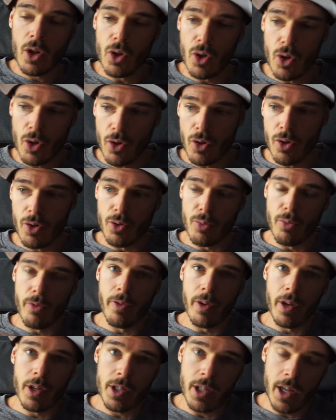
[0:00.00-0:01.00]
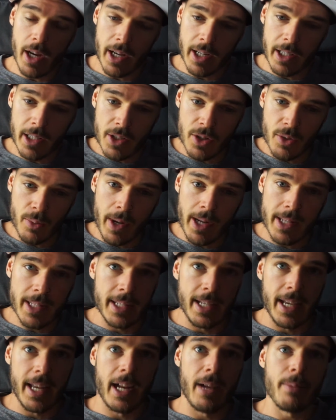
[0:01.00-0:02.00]
use reverse dieting as a way
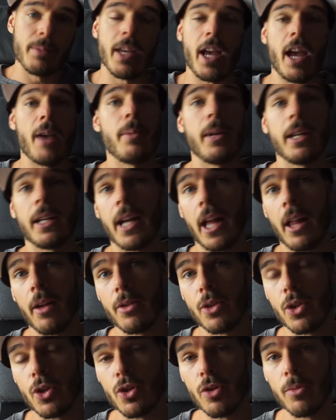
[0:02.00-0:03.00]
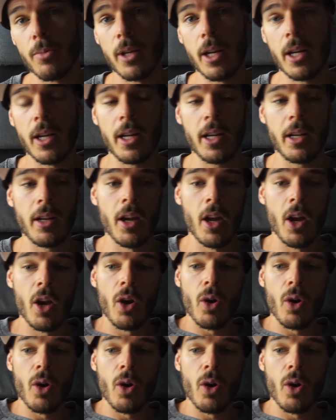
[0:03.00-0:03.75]
to get up to how many calories you should be eating,